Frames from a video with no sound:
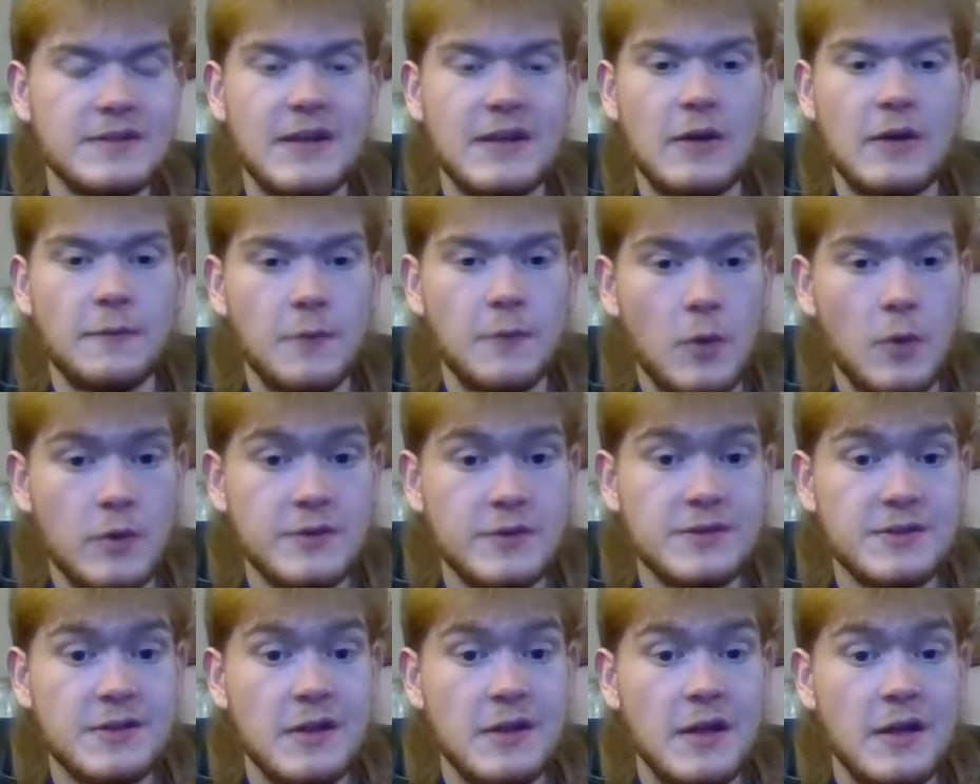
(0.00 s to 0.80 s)
Now, of
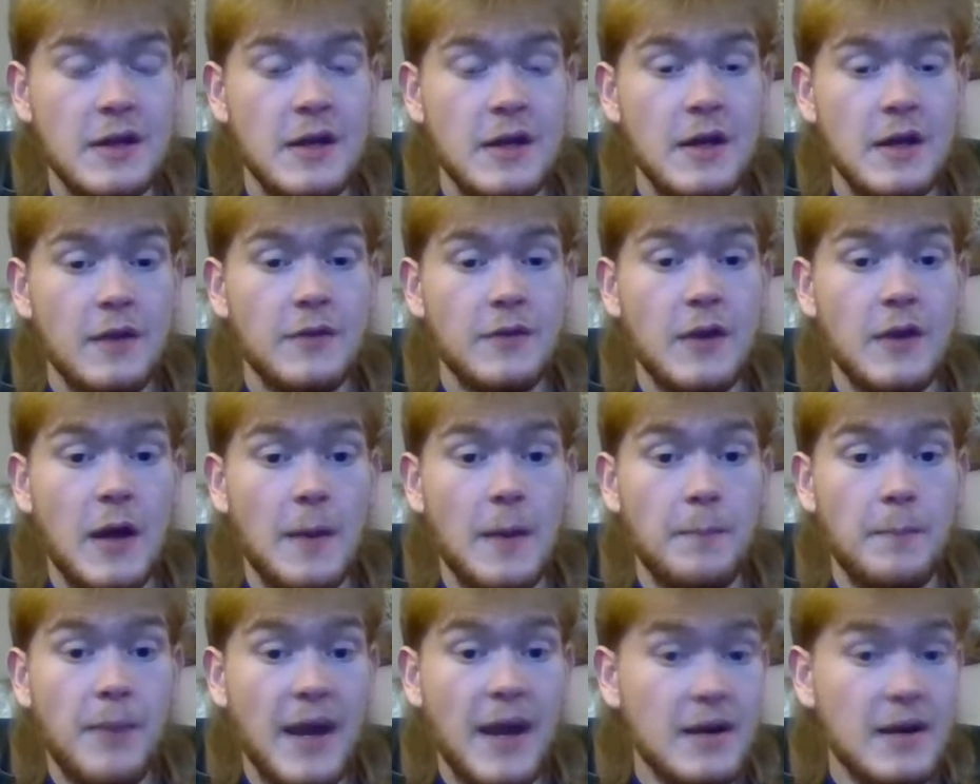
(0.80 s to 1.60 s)
course,
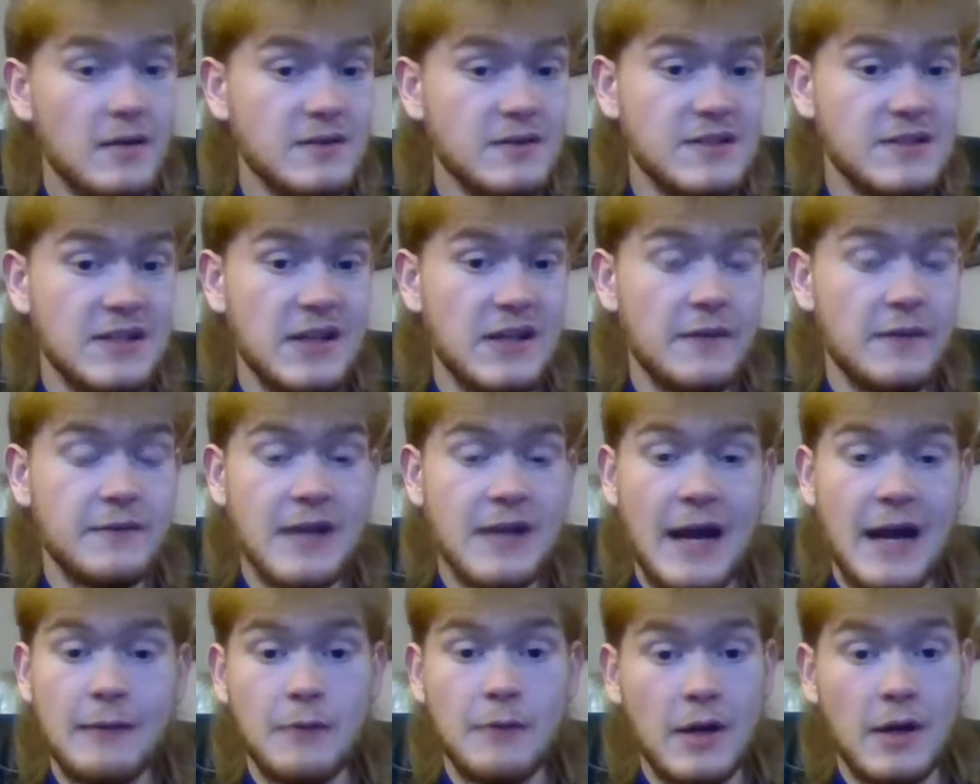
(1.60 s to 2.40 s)
the penalty of
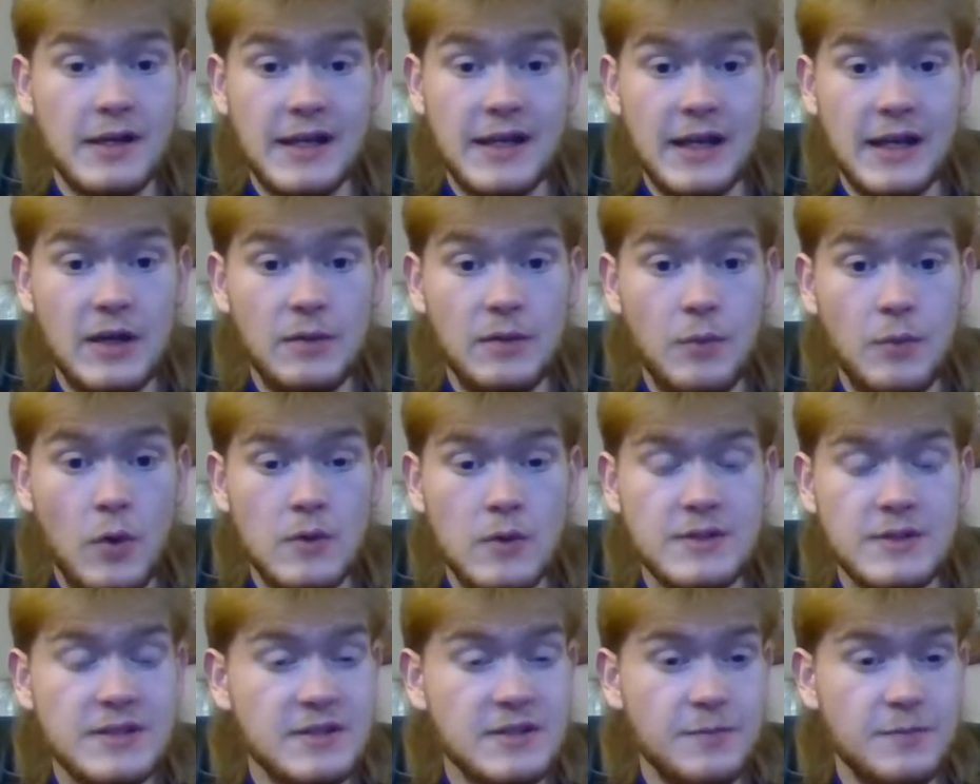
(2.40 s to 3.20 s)
not running
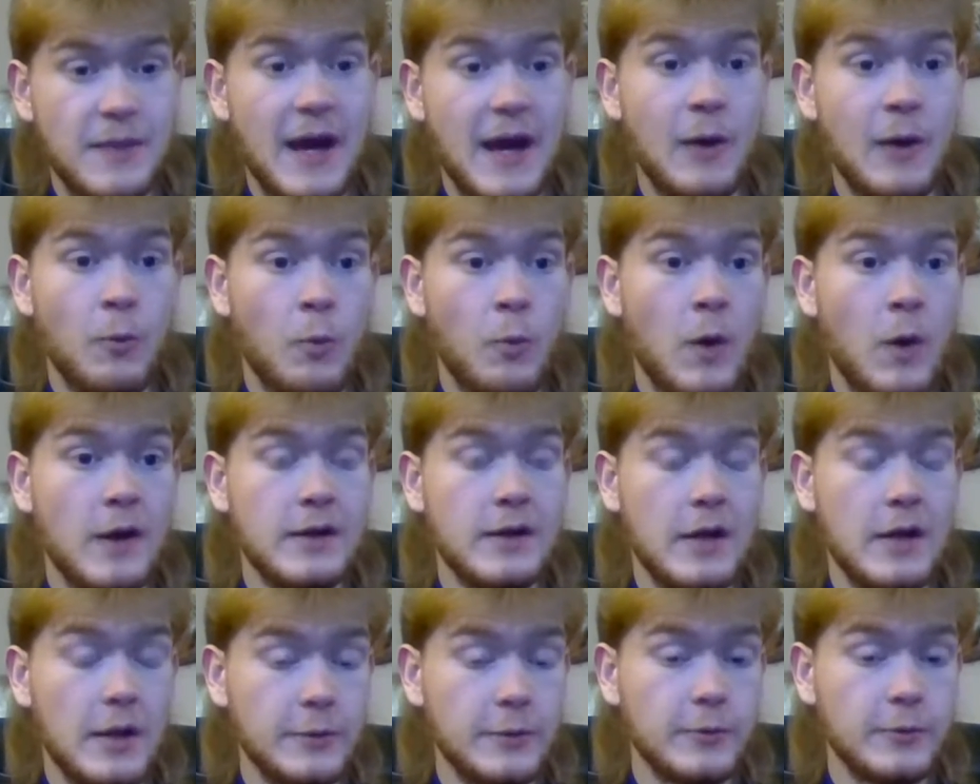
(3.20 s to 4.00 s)
Ilmors is about
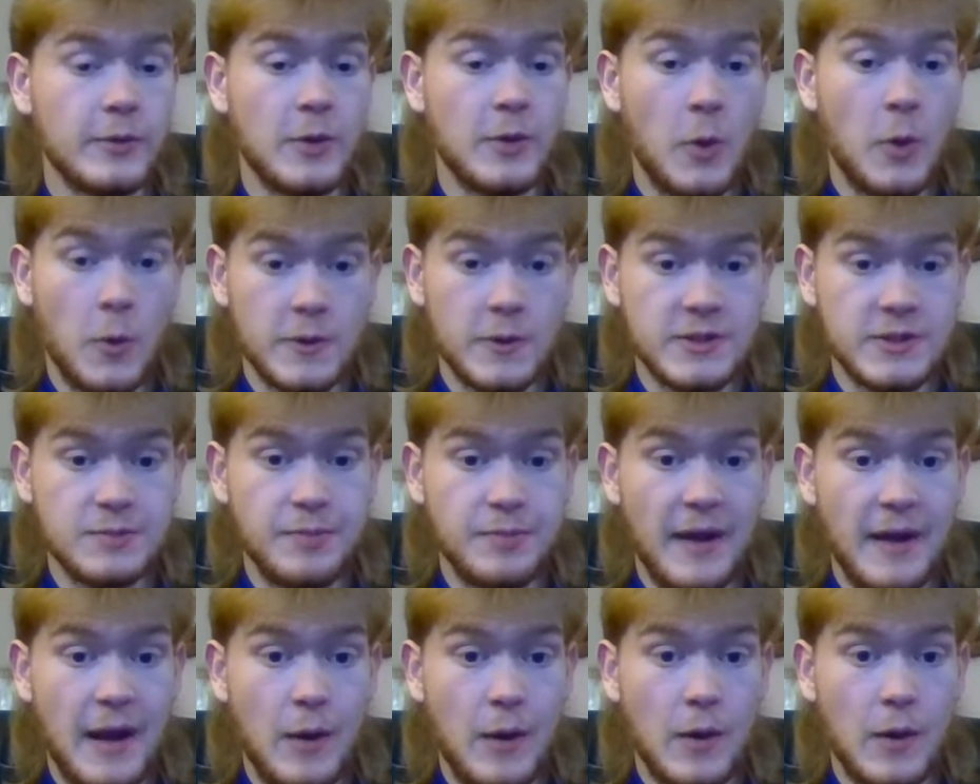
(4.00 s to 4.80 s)
100
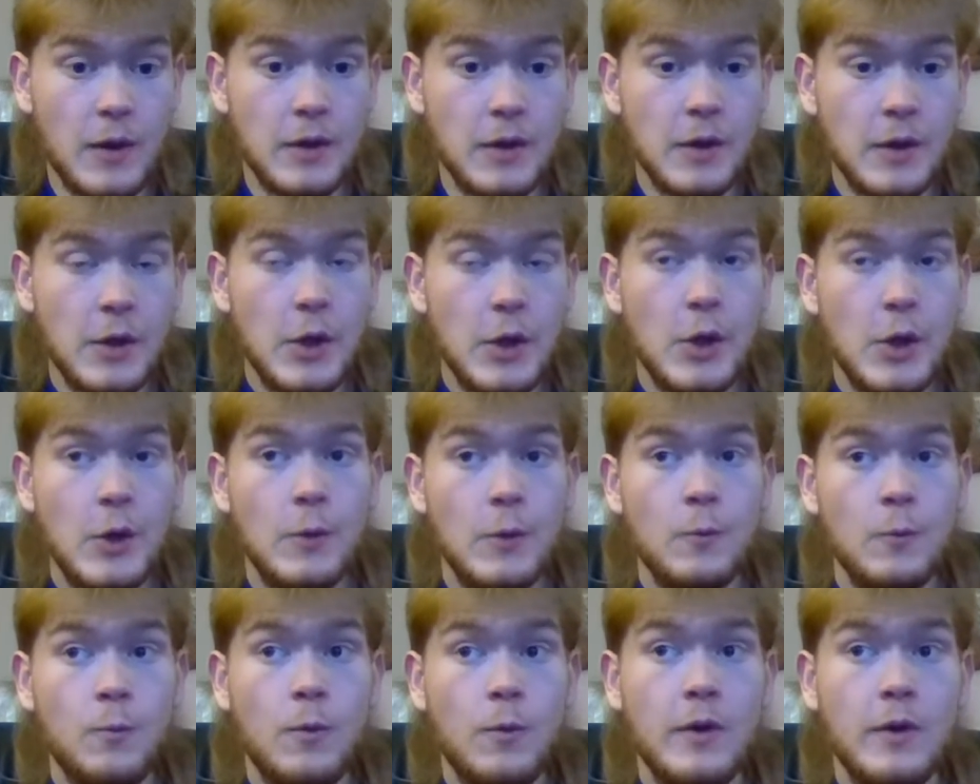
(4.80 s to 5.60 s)
horsepower,
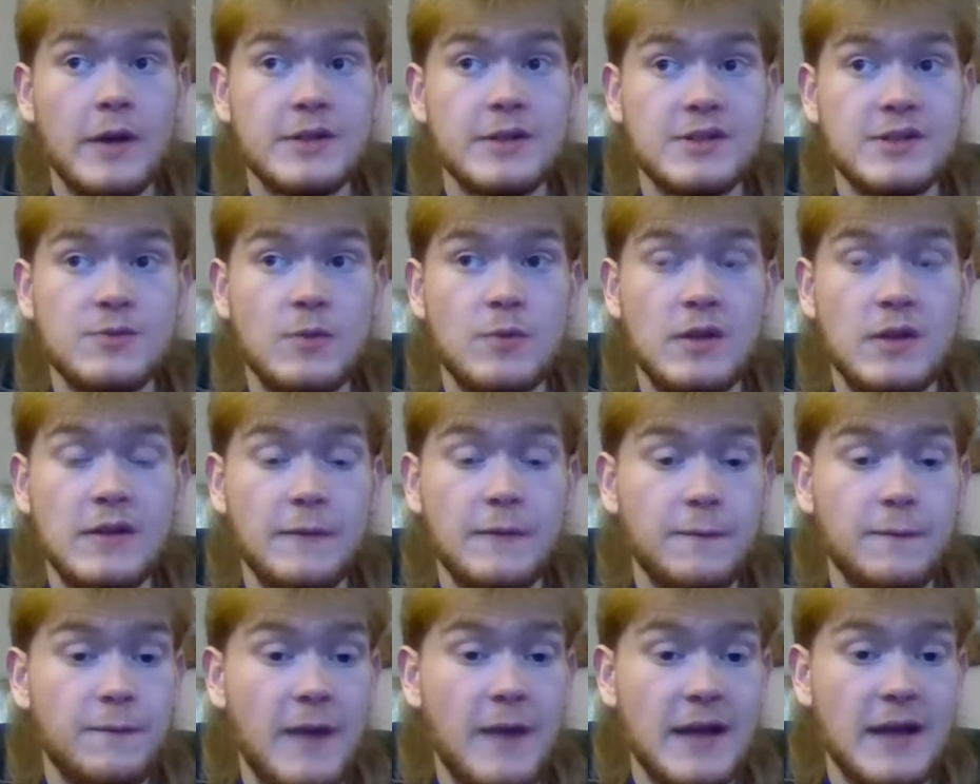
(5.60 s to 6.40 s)
which will
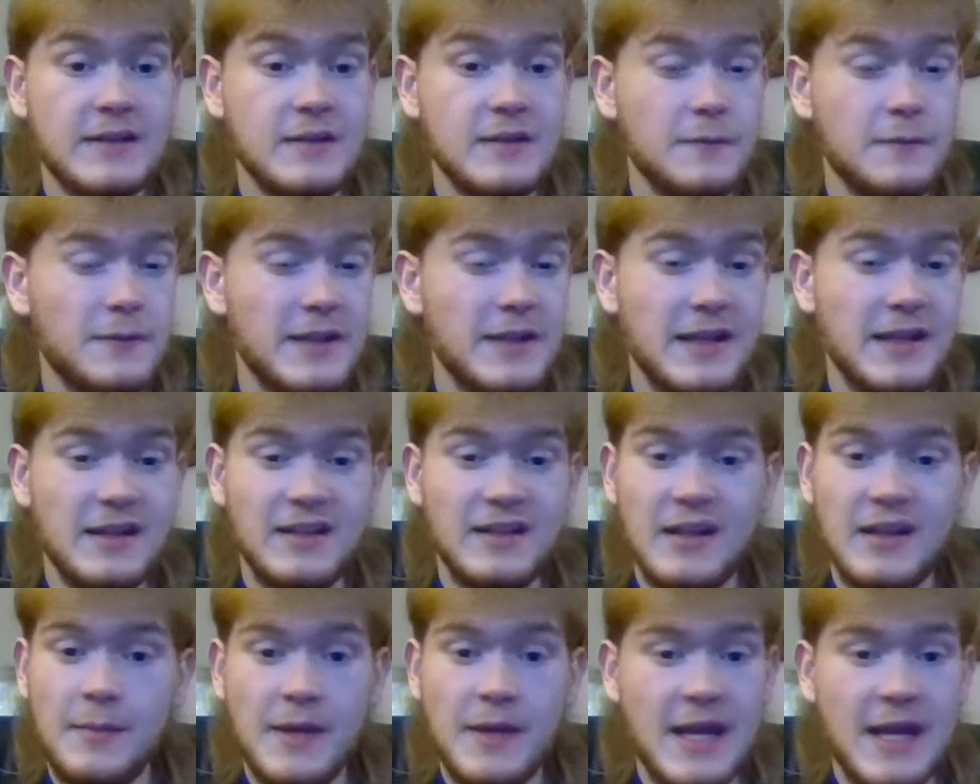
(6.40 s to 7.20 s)
effectively
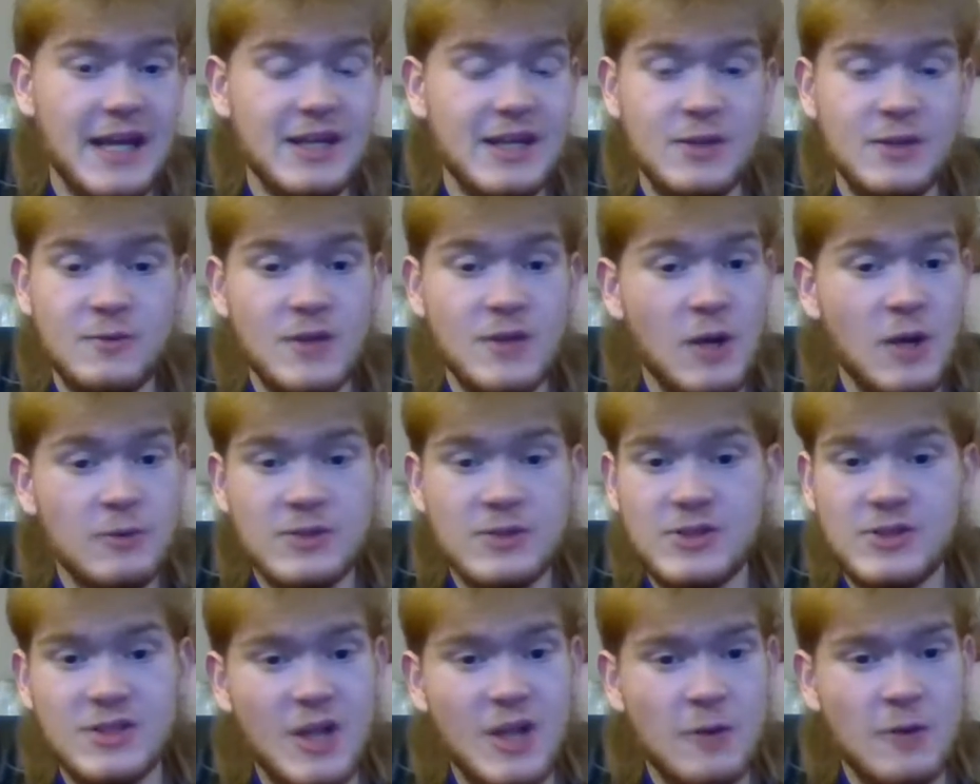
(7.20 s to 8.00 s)
eliminate you
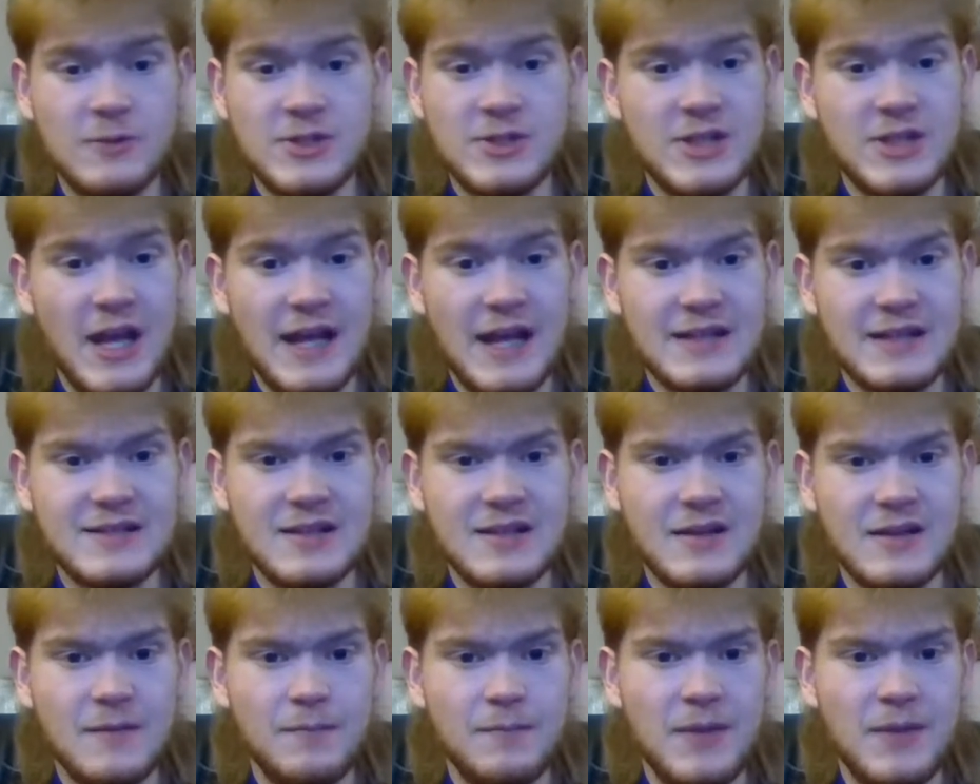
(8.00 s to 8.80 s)
no chance
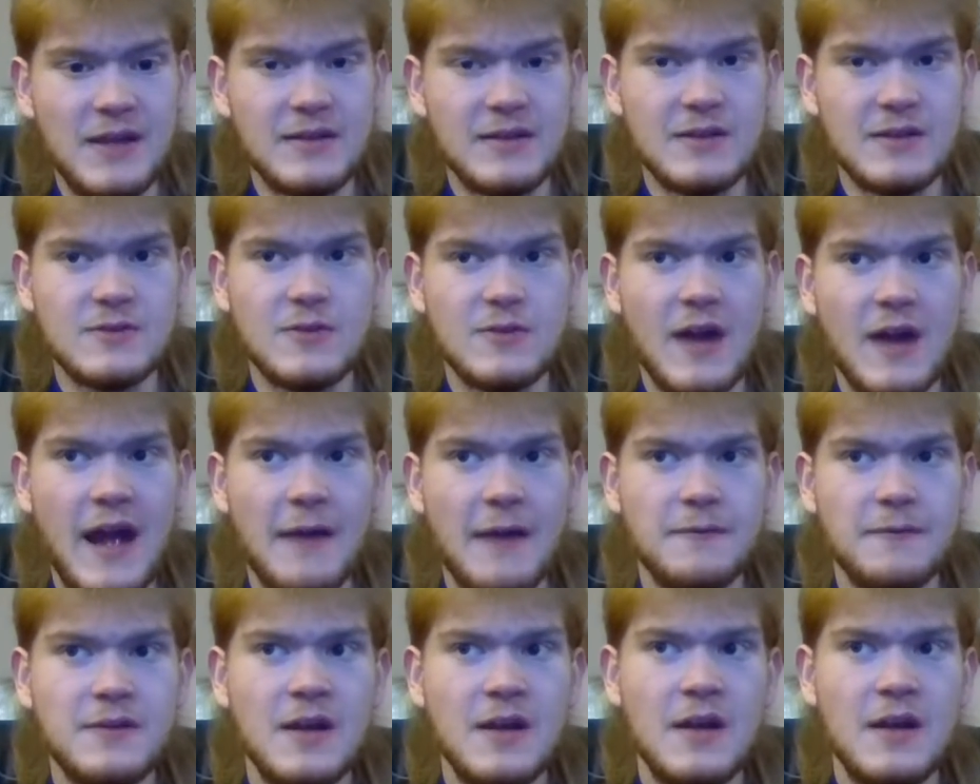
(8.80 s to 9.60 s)
to compete in the
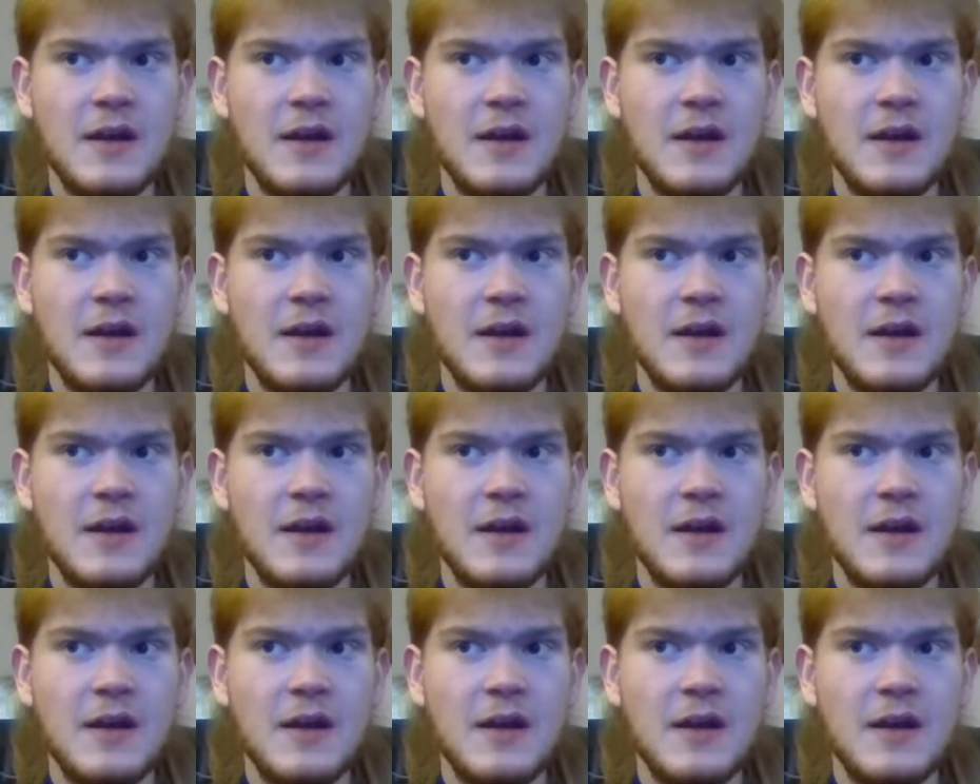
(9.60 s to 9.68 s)
draft.